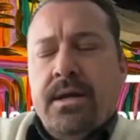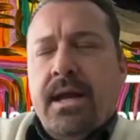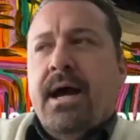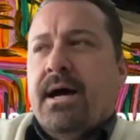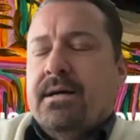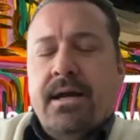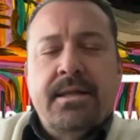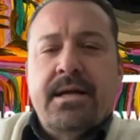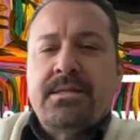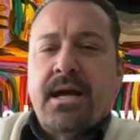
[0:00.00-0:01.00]
yeah and
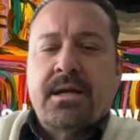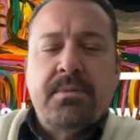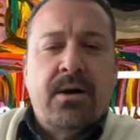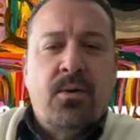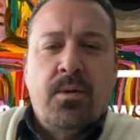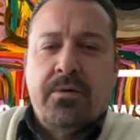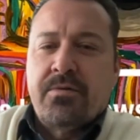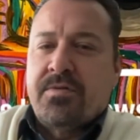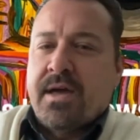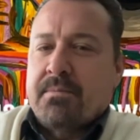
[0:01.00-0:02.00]
that that could be a whole
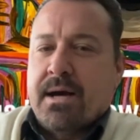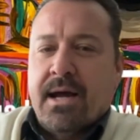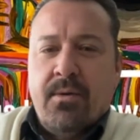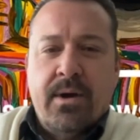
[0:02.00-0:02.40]
other thing about how